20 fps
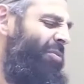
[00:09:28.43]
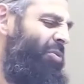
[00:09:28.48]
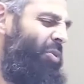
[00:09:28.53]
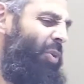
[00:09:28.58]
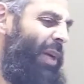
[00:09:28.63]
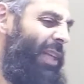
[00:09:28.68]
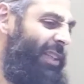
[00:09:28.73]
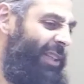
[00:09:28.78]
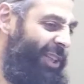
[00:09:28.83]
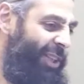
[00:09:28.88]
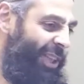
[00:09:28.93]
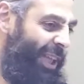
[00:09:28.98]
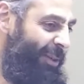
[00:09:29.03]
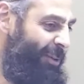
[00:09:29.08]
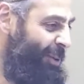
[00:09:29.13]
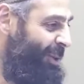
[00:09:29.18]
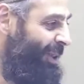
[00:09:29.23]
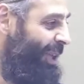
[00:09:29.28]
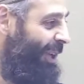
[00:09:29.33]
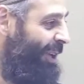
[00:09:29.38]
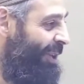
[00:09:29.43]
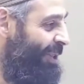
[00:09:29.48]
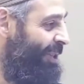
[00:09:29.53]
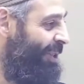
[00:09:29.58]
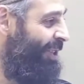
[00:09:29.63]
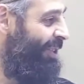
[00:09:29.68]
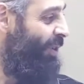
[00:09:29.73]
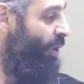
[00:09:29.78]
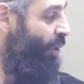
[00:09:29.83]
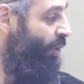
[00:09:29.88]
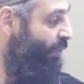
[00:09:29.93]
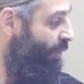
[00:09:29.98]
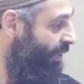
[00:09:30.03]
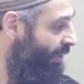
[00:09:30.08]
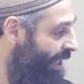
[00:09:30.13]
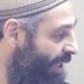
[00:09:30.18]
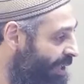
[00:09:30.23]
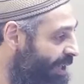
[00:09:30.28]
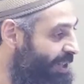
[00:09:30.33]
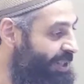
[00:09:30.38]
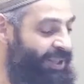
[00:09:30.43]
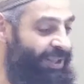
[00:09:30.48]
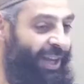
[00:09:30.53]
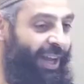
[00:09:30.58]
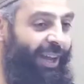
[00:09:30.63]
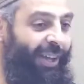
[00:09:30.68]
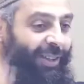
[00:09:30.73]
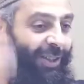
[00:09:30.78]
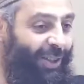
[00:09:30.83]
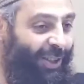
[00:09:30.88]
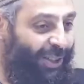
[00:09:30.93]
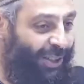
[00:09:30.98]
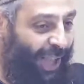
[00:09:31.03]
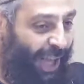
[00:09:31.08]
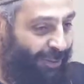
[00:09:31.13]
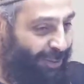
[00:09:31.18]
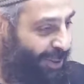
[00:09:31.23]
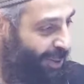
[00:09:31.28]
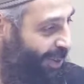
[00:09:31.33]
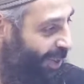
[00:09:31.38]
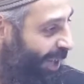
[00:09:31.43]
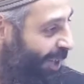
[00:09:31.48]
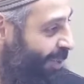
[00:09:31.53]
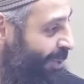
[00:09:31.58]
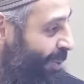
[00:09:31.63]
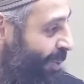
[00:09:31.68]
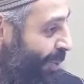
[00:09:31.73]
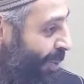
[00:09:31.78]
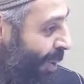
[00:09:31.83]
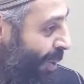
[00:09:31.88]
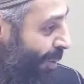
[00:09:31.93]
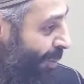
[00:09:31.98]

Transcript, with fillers: twenty thousand dollars over the years, a hundred thousand dollars, who